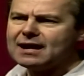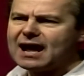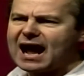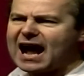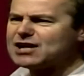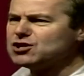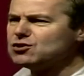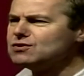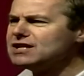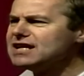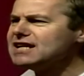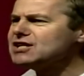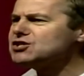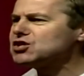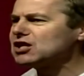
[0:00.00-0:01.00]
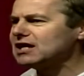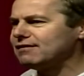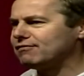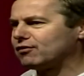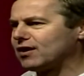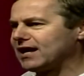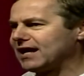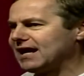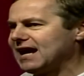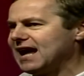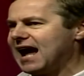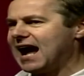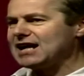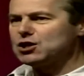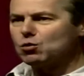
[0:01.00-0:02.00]
and you need delivering,
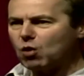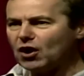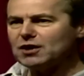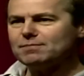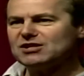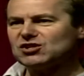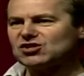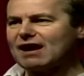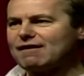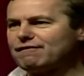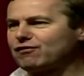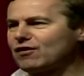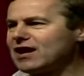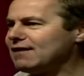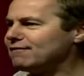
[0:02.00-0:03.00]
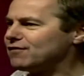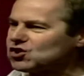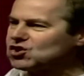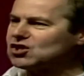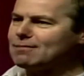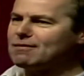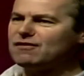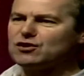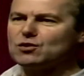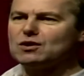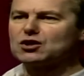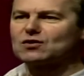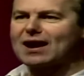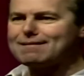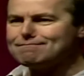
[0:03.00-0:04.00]
and you want to be set free, and for some of you, a
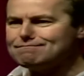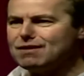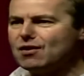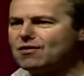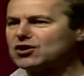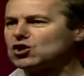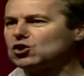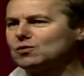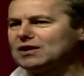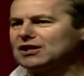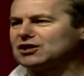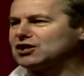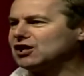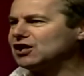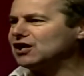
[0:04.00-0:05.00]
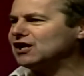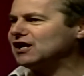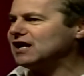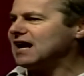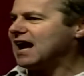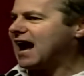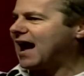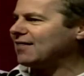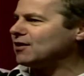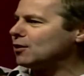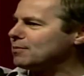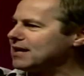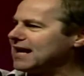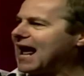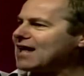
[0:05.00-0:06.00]
great miracle will occur, and there'll
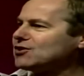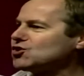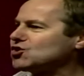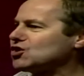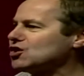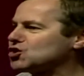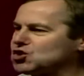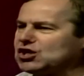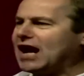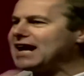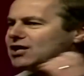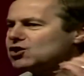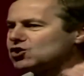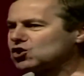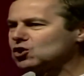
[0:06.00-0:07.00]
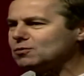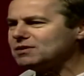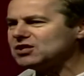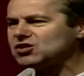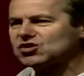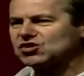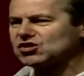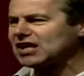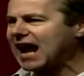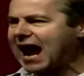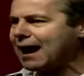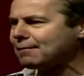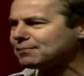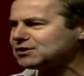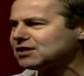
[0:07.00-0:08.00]
be an answer, chains will be
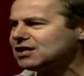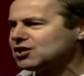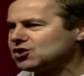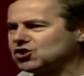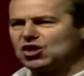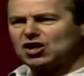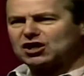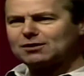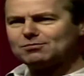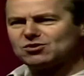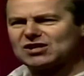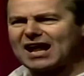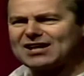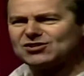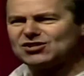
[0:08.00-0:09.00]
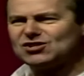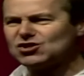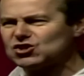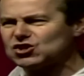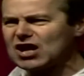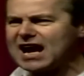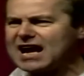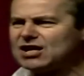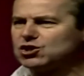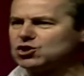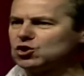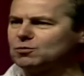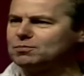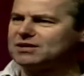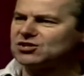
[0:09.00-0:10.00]
snapped, circumstances change,
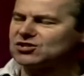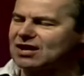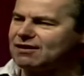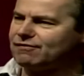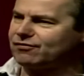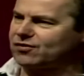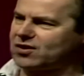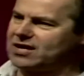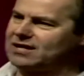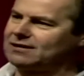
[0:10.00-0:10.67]
you'll be set free.